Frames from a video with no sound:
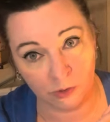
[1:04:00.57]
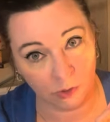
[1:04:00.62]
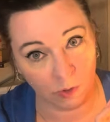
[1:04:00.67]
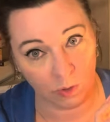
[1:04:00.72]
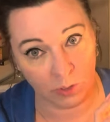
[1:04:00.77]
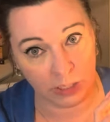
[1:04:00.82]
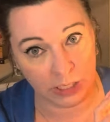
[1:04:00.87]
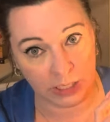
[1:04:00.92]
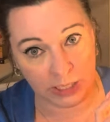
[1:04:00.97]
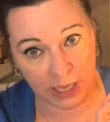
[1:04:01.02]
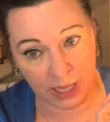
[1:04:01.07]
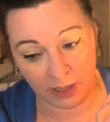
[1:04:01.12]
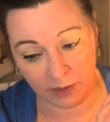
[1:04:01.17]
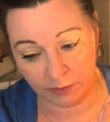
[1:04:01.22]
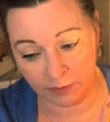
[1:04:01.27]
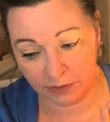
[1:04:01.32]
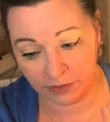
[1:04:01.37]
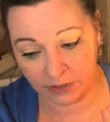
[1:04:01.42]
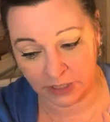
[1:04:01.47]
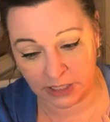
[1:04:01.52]
totally
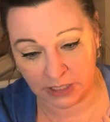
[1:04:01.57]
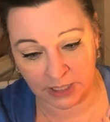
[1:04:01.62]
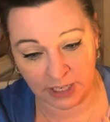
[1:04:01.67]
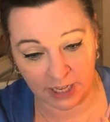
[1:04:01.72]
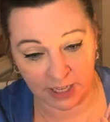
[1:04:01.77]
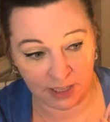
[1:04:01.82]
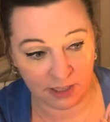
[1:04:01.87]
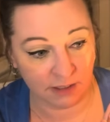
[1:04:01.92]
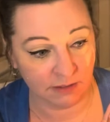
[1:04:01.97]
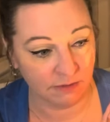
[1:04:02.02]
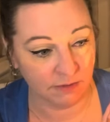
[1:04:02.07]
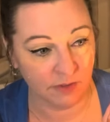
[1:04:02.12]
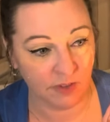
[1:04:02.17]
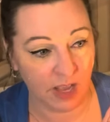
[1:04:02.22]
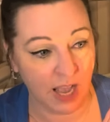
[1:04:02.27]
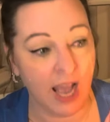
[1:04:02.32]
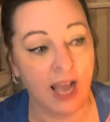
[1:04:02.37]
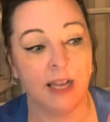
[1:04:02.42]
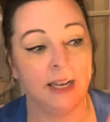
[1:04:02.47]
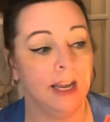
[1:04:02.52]
Calaverita.
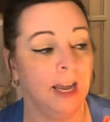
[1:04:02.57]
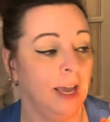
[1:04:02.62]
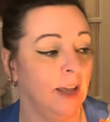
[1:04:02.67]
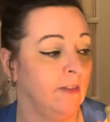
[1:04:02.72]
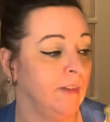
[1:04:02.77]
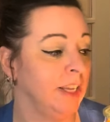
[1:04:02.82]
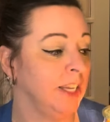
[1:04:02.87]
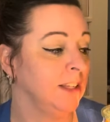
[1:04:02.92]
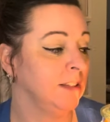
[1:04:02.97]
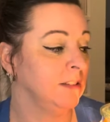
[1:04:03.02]
Had to have it.